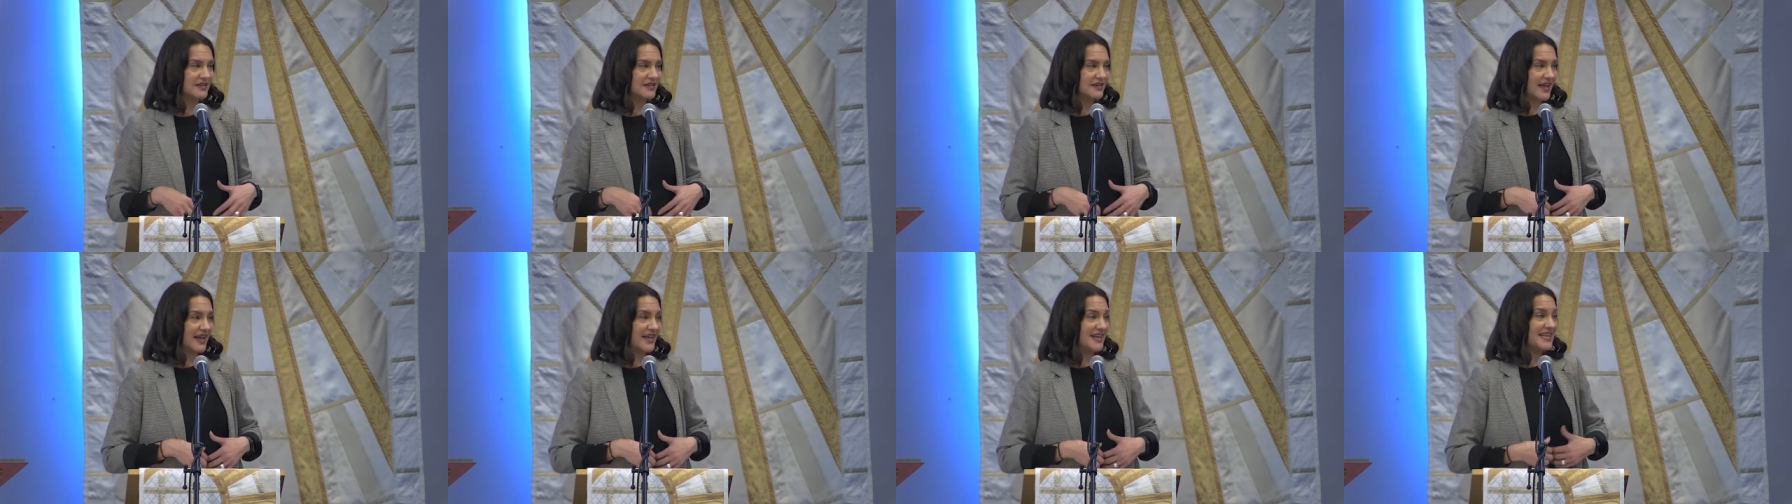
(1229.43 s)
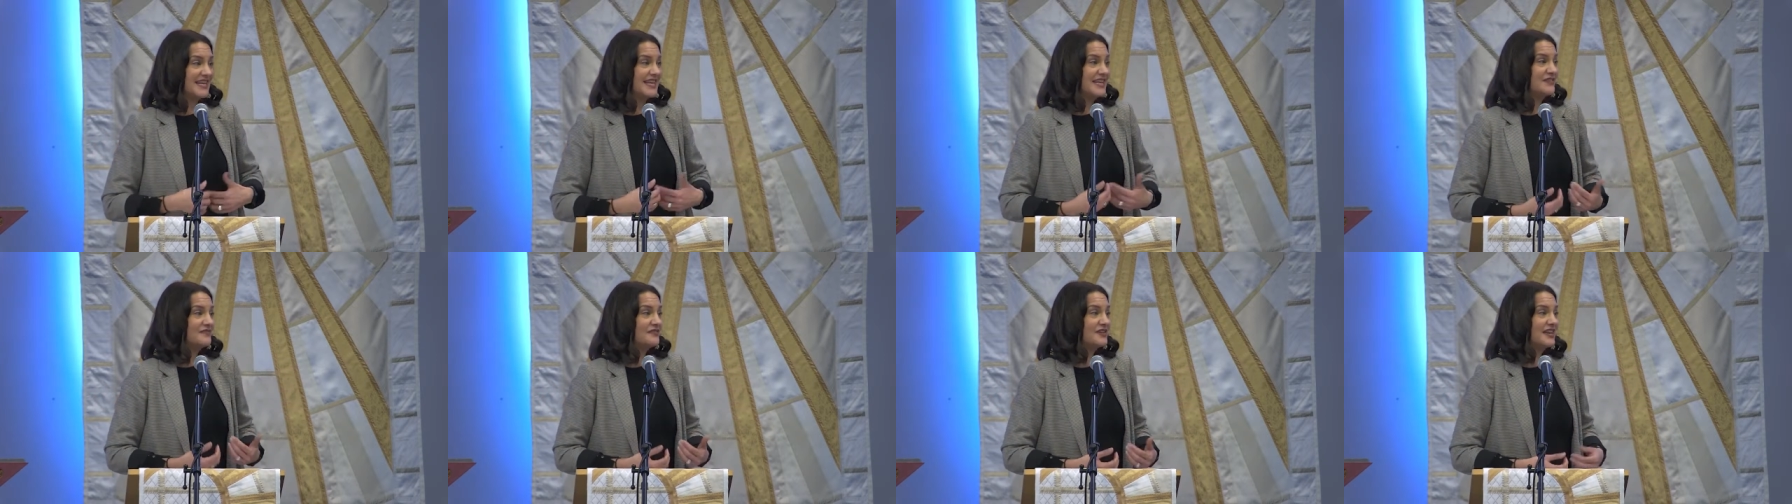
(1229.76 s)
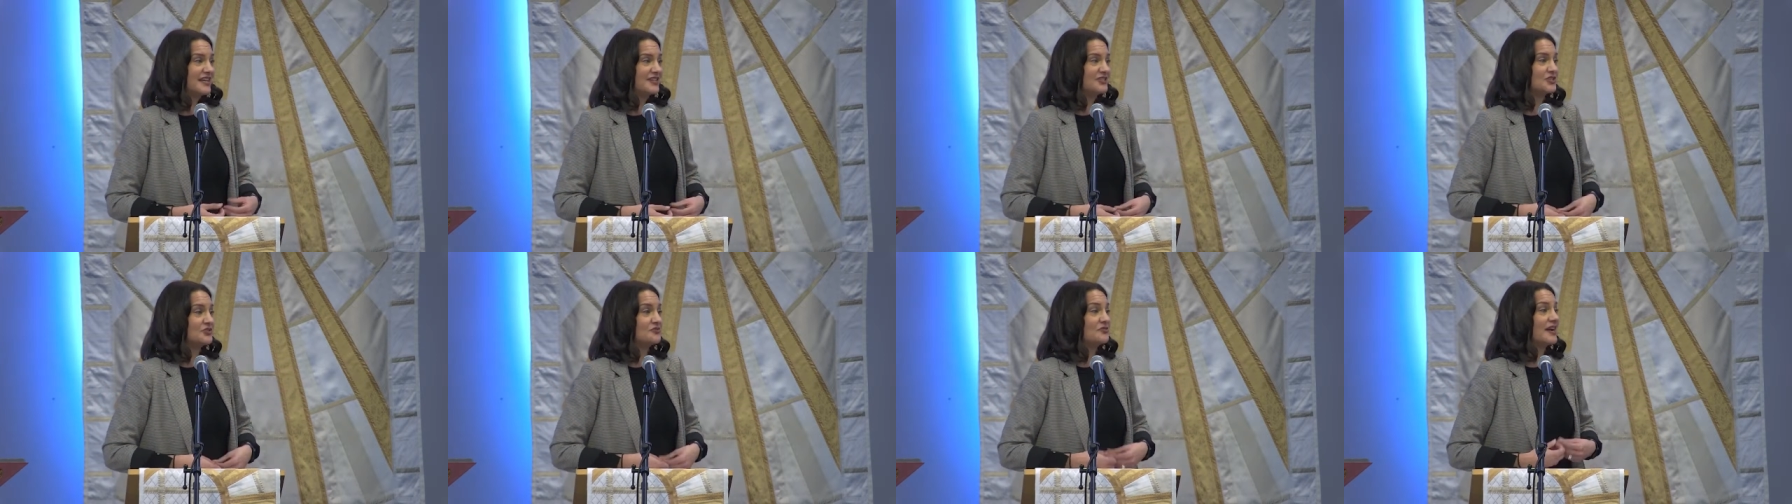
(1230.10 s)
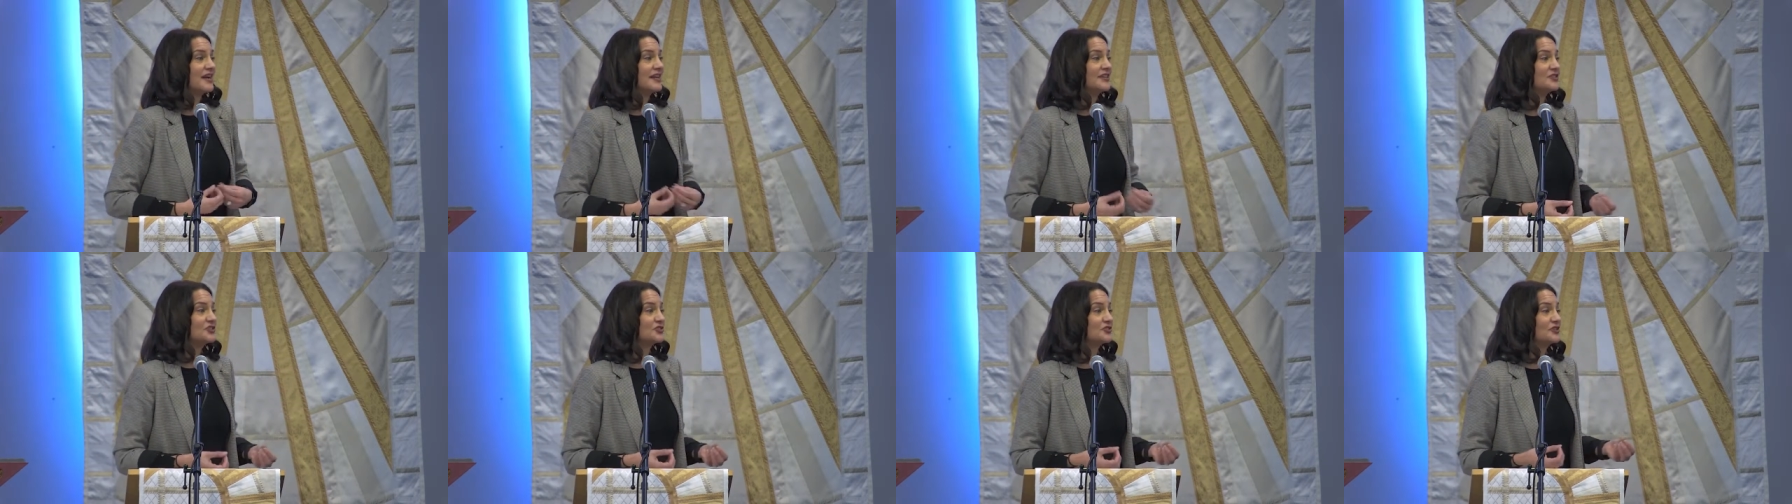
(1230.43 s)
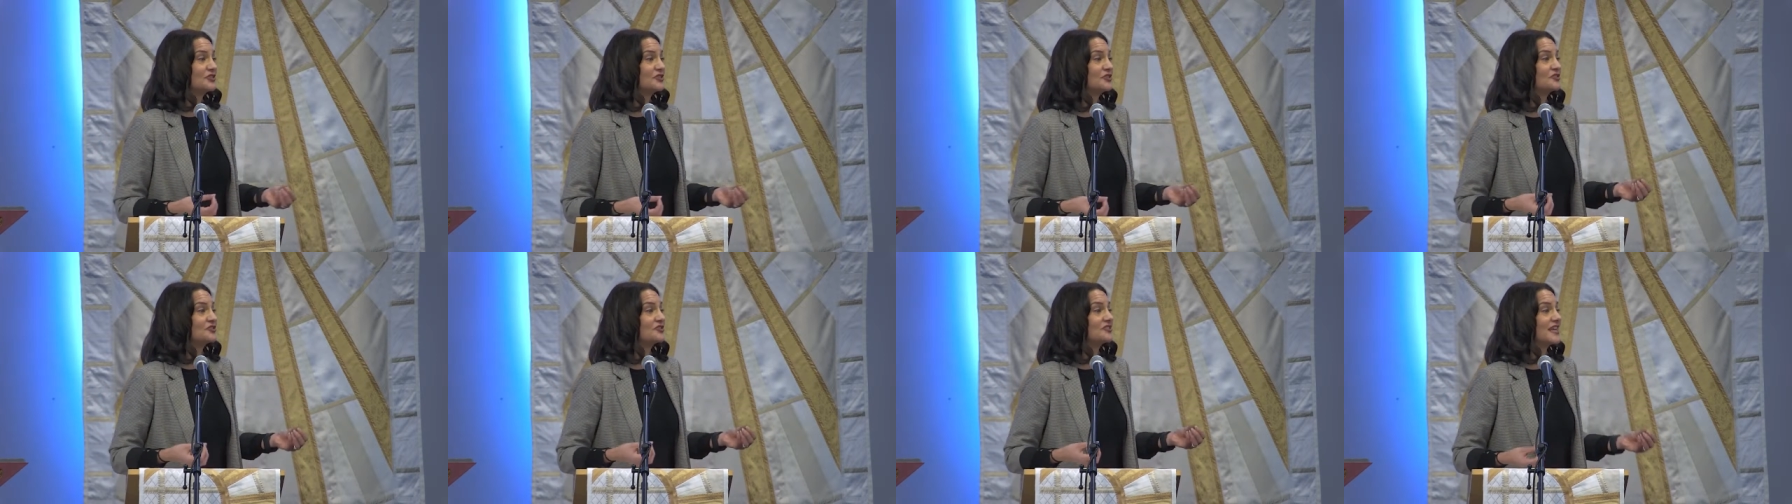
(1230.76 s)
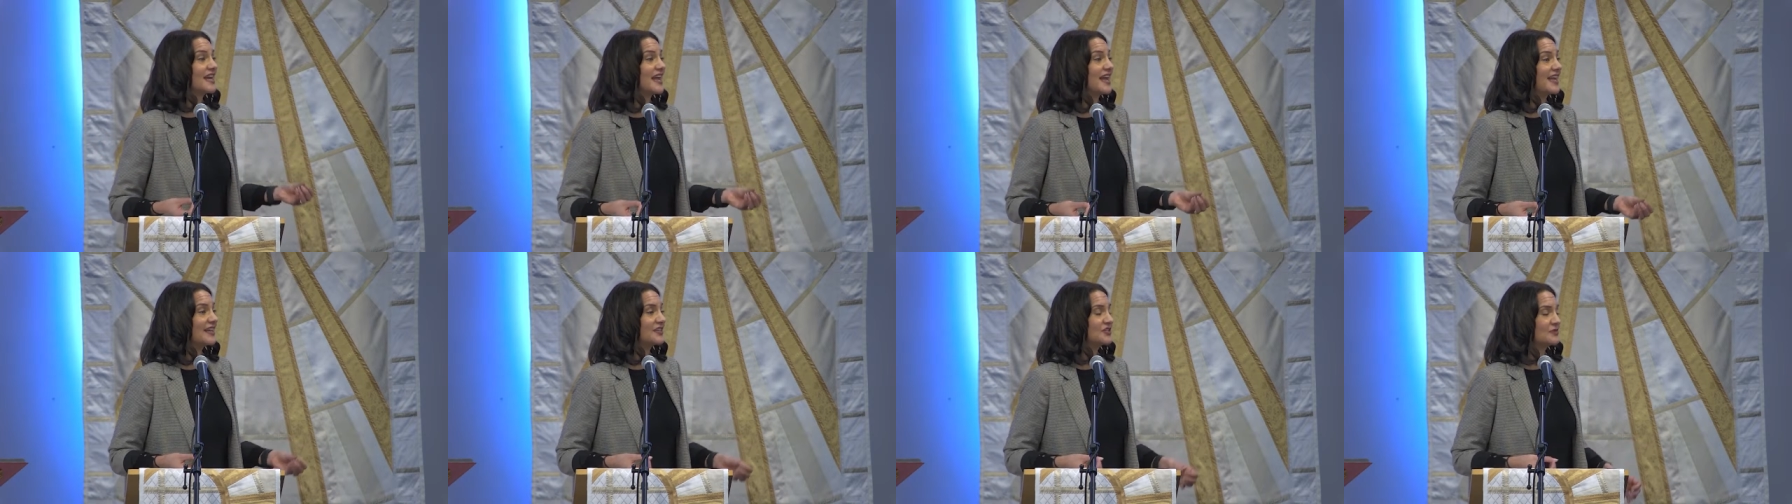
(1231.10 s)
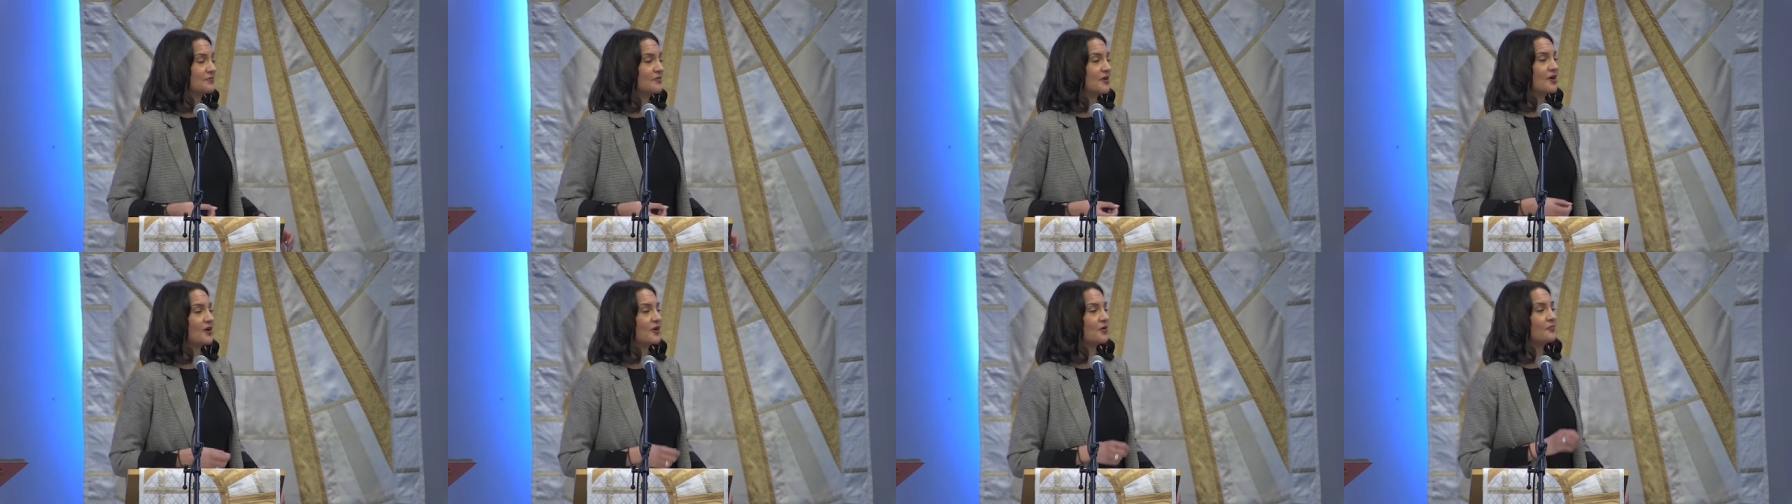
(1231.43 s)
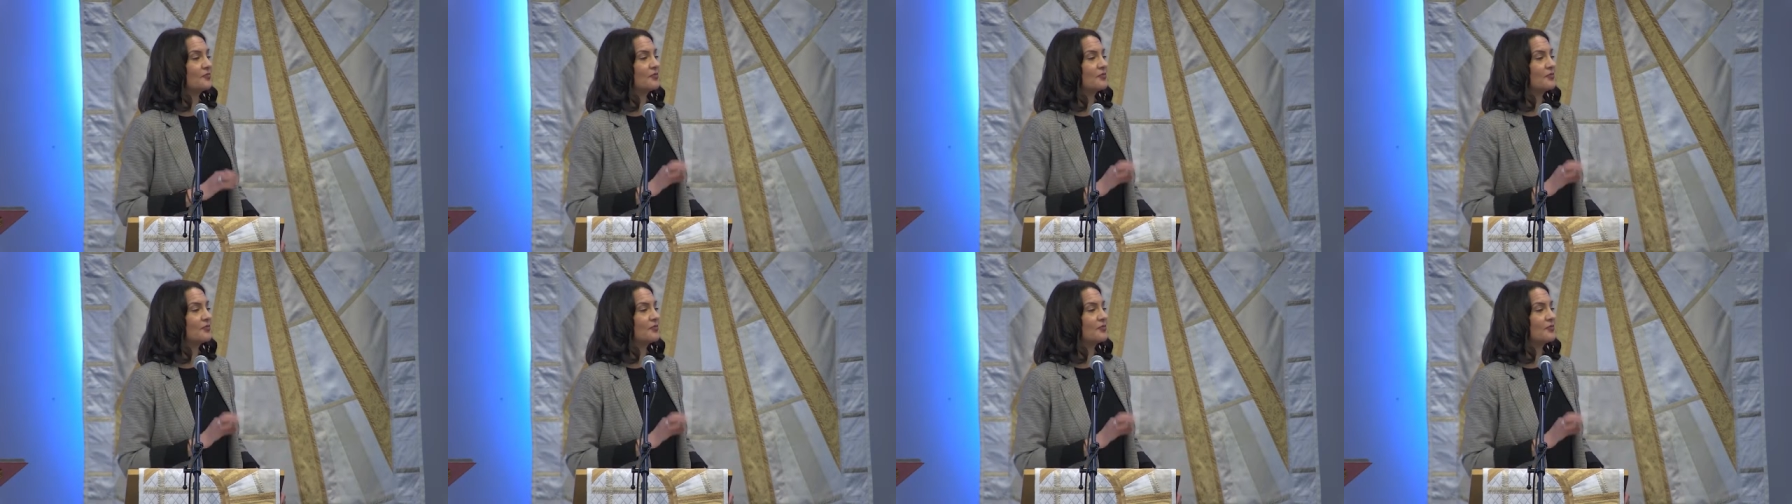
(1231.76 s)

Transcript: And even as you enter in your day tomorrow,